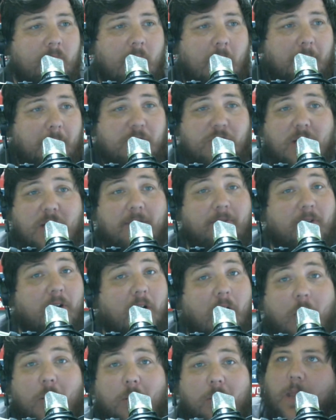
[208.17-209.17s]
But you never
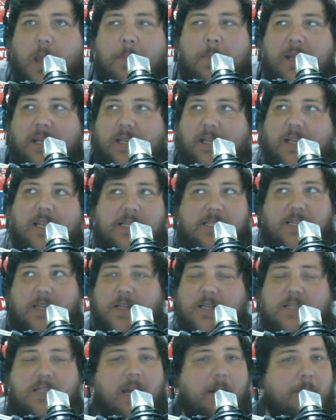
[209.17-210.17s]
know. I mean, listen,
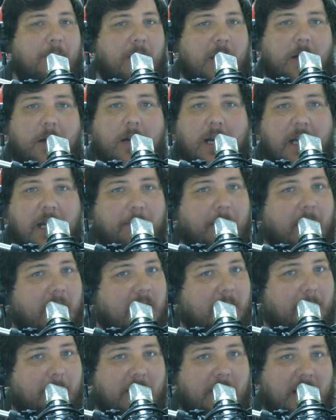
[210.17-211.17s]
this time of year anybody
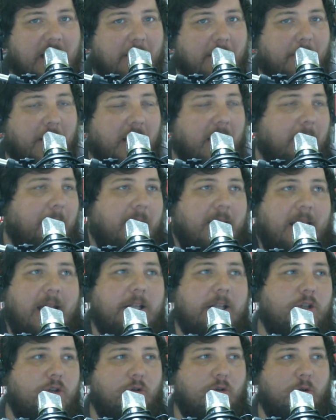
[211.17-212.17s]
can beat anybody. I mean,
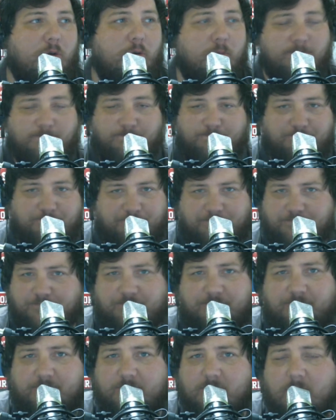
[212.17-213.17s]
that's true
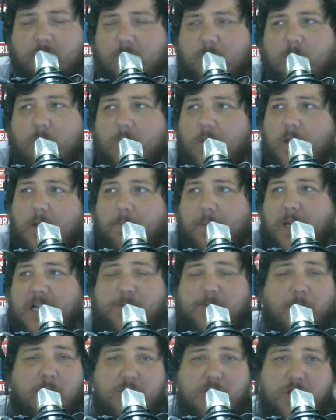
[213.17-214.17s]
in
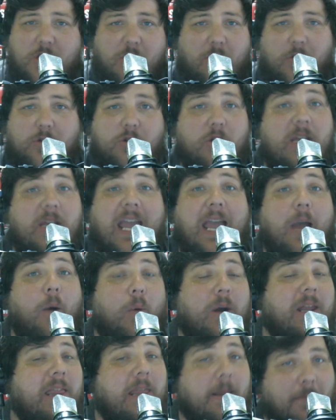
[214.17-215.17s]
baseball in general, you can't
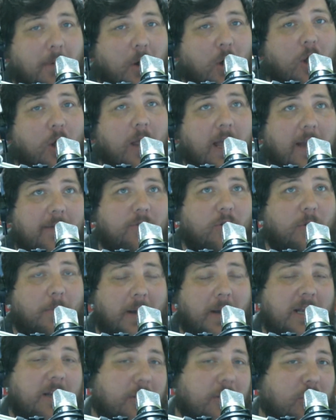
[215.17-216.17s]
win them all. I have to
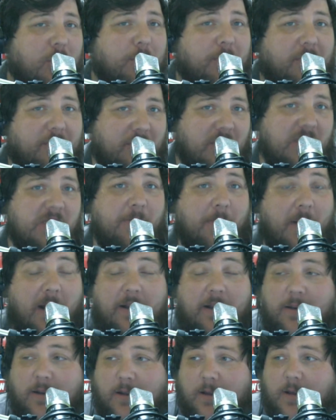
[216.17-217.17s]
remind a group of friends of mine